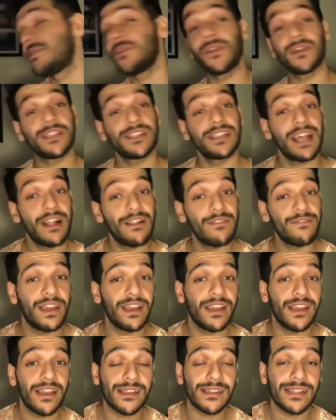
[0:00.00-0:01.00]
to
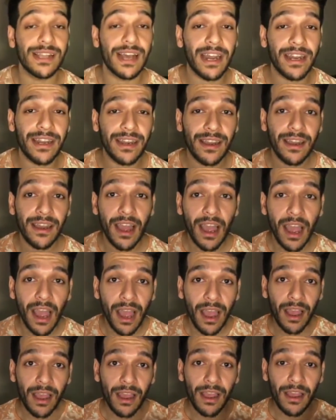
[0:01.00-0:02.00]
yourself is that,
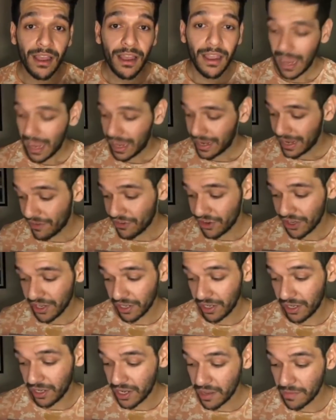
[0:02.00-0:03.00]
and I've
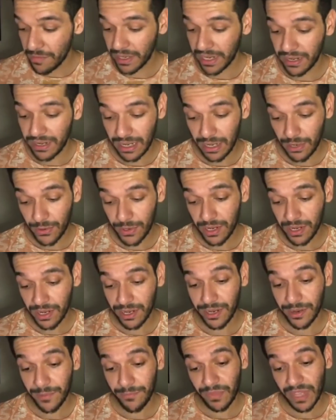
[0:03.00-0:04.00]
written it there big and loud,
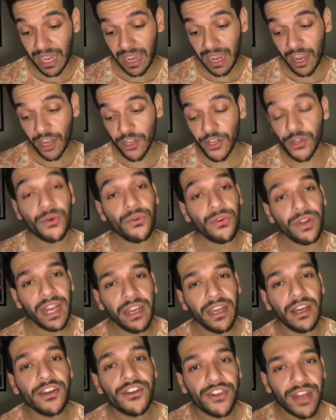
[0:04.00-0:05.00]
are you
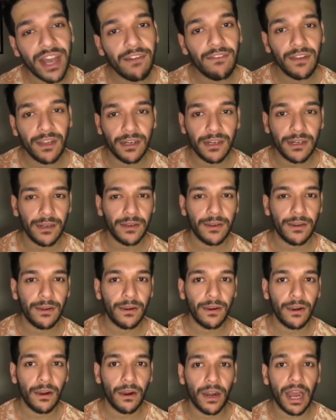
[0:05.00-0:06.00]
really a traveler,
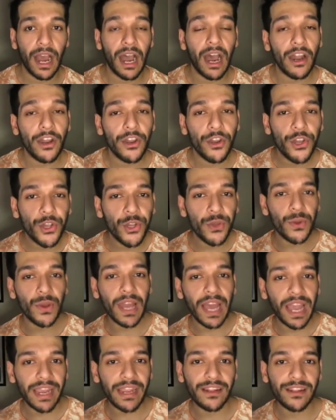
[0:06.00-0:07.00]
or do you
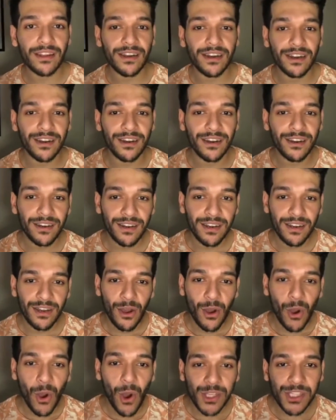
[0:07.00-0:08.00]
like the
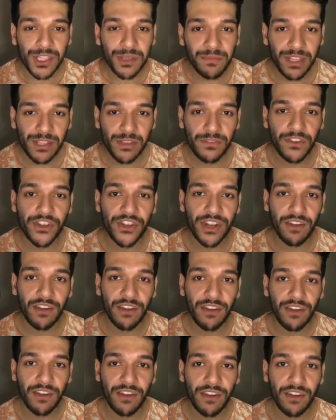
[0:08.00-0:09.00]
awesomeness of a
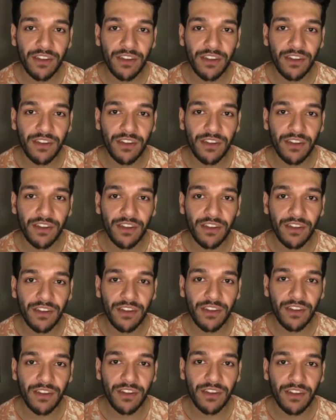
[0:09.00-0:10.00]
travel blogger? Okay, so
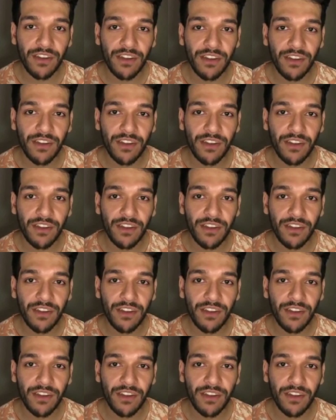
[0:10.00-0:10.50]
ask yourself this